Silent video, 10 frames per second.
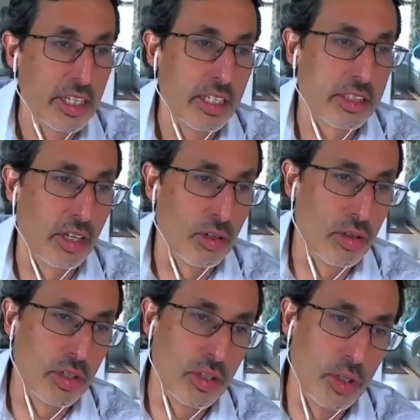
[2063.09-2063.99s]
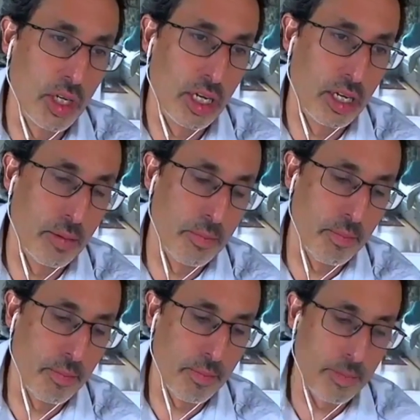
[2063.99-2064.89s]
So
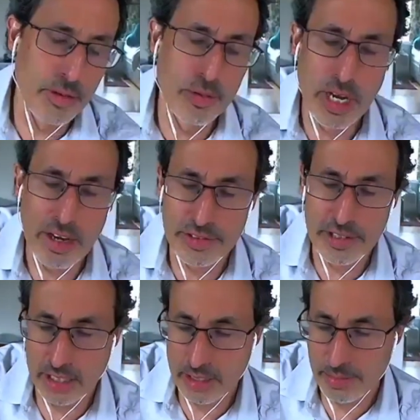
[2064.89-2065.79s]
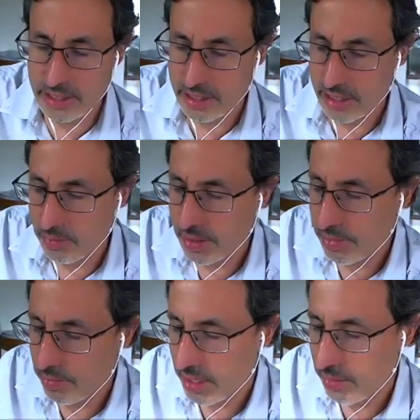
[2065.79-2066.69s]
um, you have talked about this a little bit,
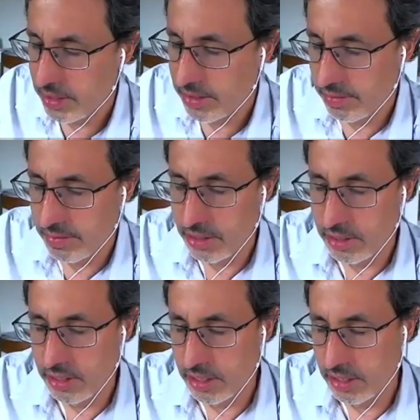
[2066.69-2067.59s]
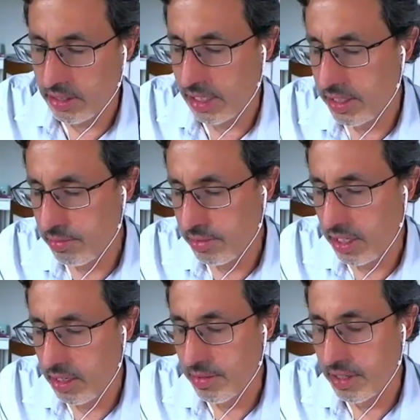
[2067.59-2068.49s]
but maybe this I think would
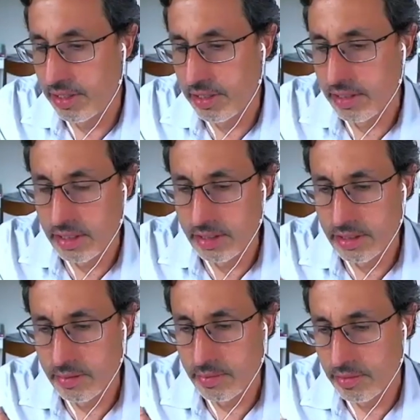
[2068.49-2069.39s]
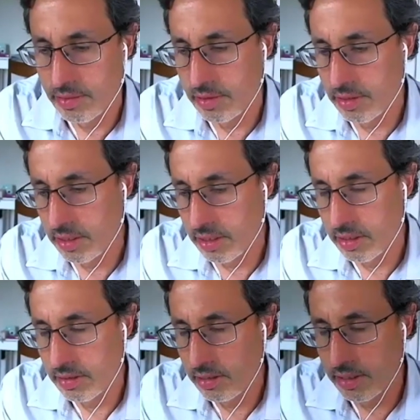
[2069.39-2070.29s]
help other other more
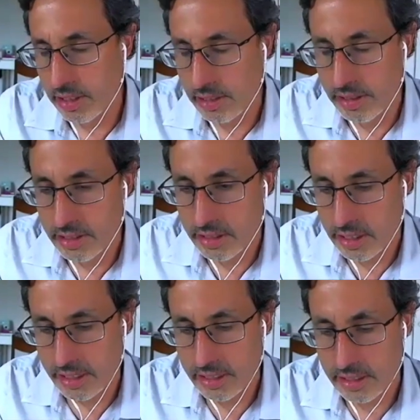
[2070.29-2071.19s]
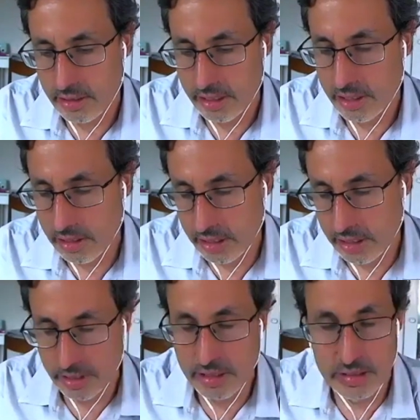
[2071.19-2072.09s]
uh, early career scientists and
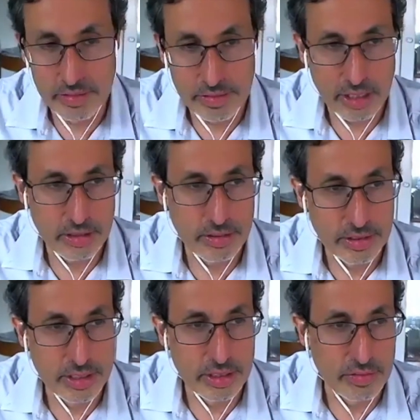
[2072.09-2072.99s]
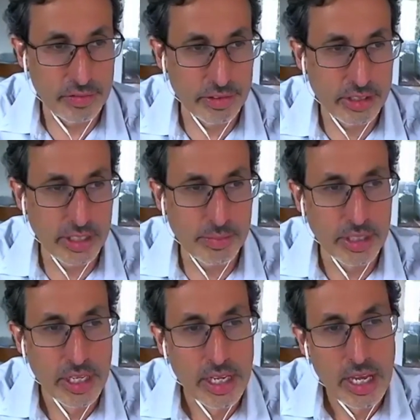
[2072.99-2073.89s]
want to follow in your footsteps.
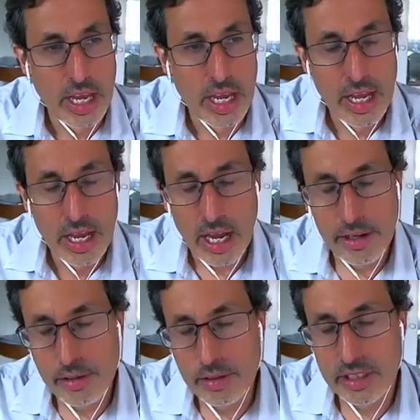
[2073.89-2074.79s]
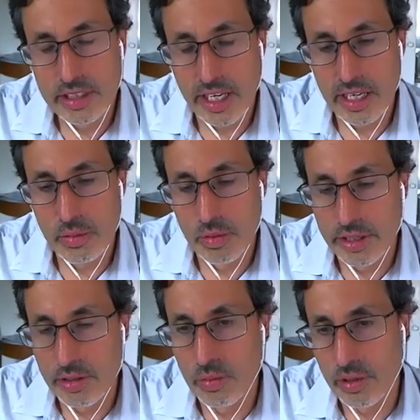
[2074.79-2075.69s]
How do you decide what
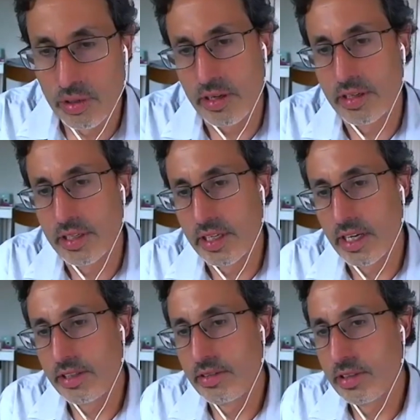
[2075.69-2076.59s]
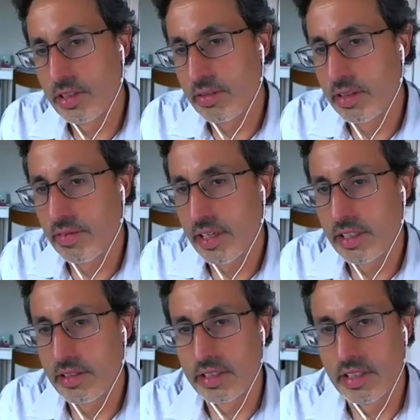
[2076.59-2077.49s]
you work on, and how do you divide
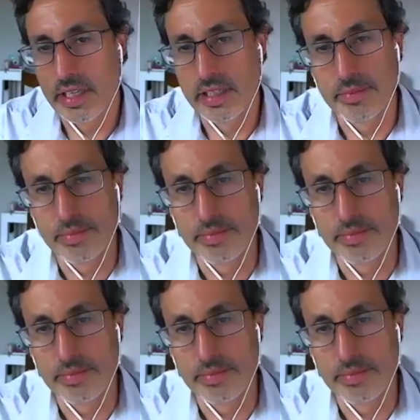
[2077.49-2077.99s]
your time?